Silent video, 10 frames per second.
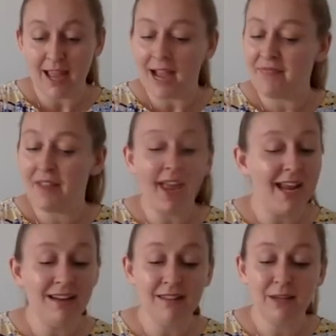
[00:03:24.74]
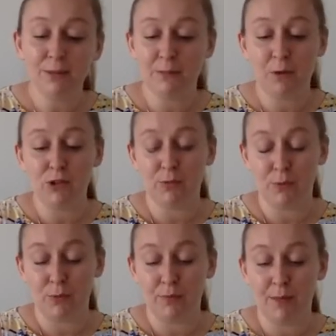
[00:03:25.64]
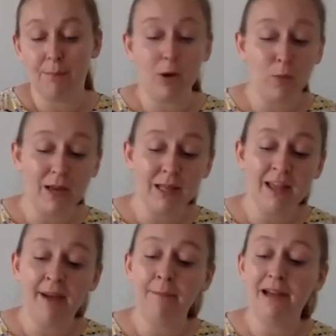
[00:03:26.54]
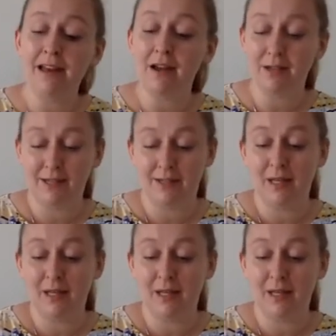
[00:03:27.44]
and that anything was possible, by will and by luck,